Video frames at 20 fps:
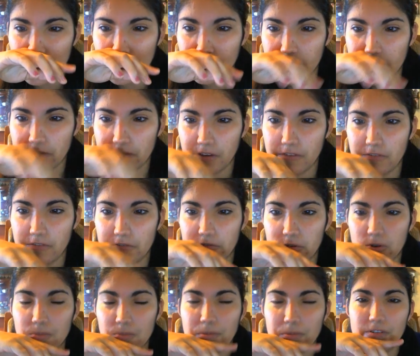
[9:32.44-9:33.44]
Favorite
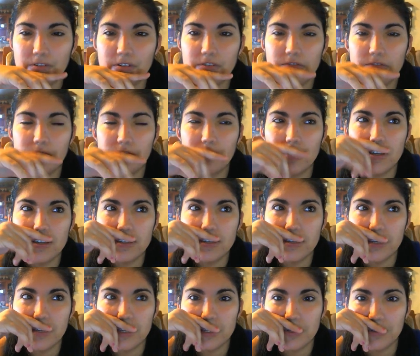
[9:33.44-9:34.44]
food? My favorite food is
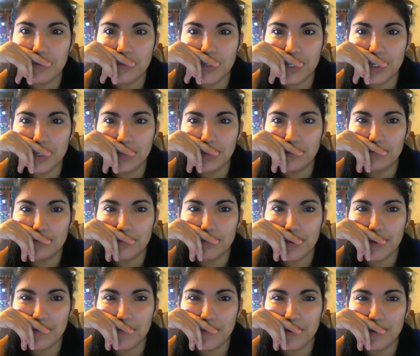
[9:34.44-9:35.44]
sushi.
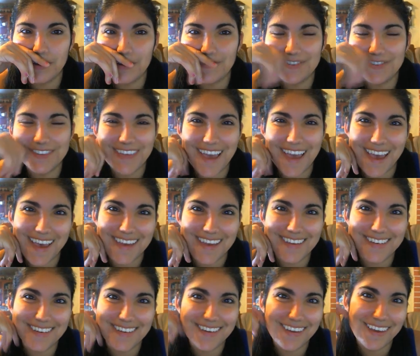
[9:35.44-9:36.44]
Everybody knows that.
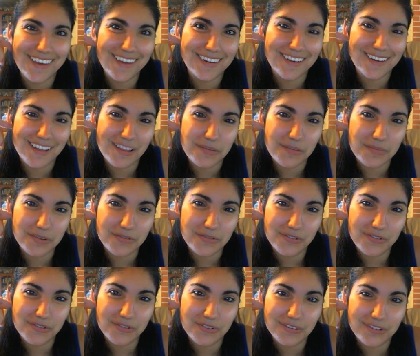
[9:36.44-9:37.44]
And Colombian
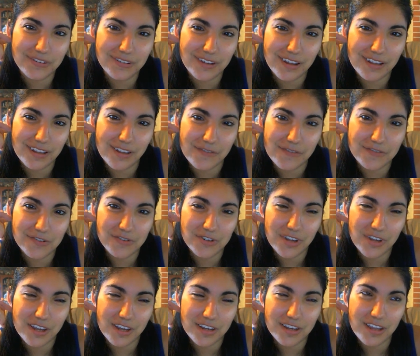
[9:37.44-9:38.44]
food. I love
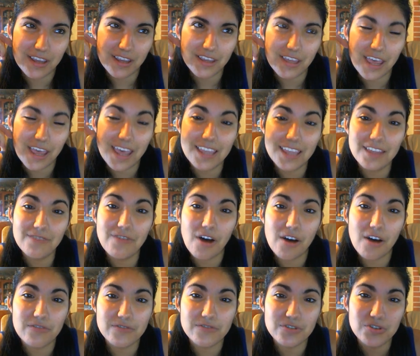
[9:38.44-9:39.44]
sushi. I live
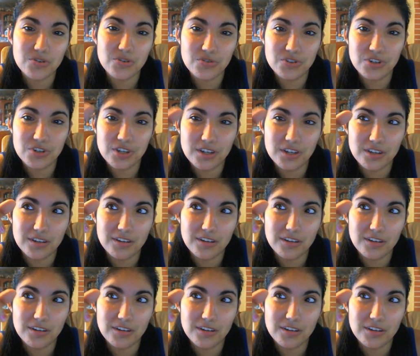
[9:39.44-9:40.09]
off sushi.